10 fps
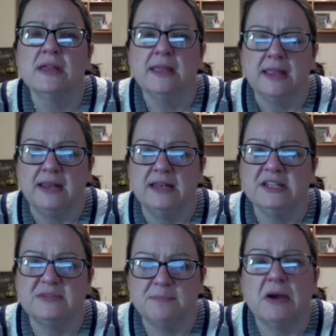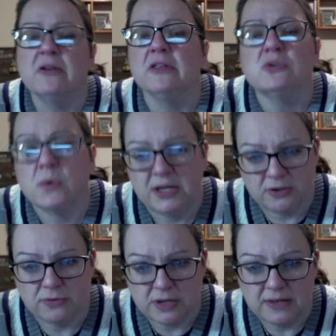and it is barely 20
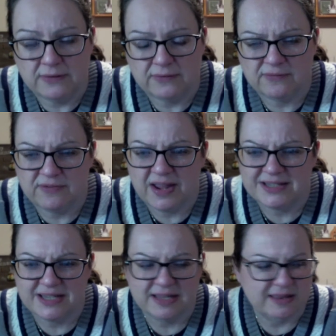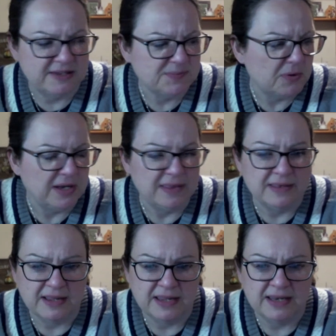degrees. In fact, at this point in the
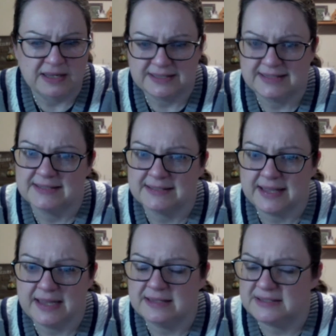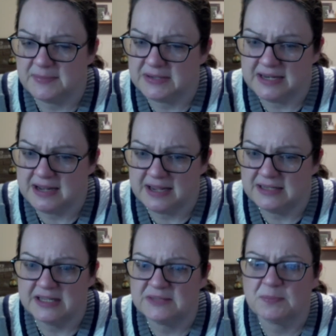night, because it's late, it's Monday
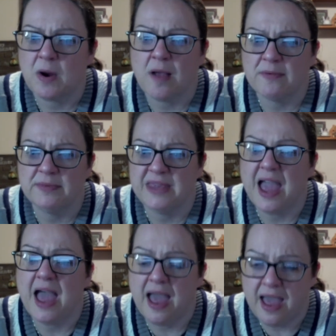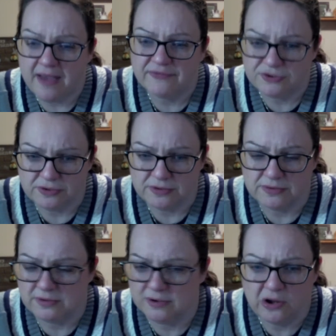night, it's probably after
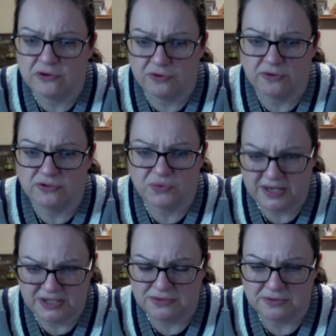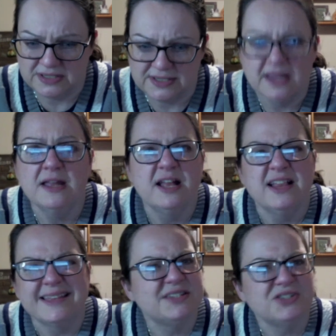or under 20 degrees.
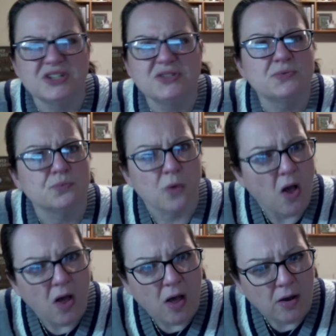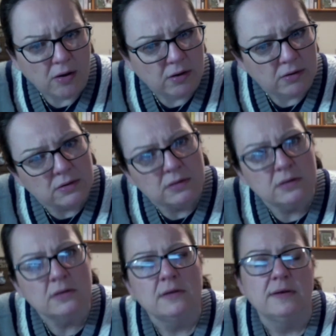That's just wrong.
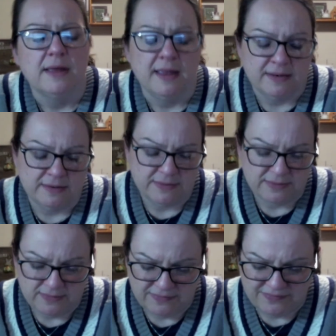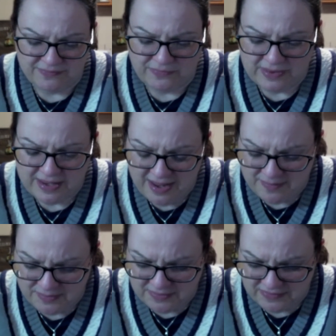And when that
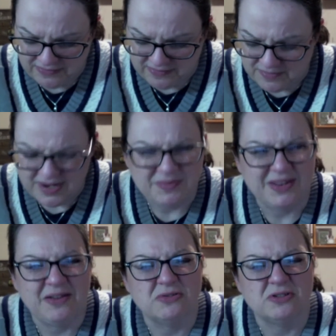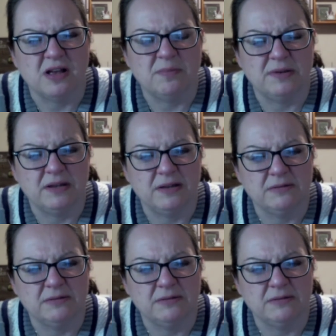happens, sometimes I go shopping.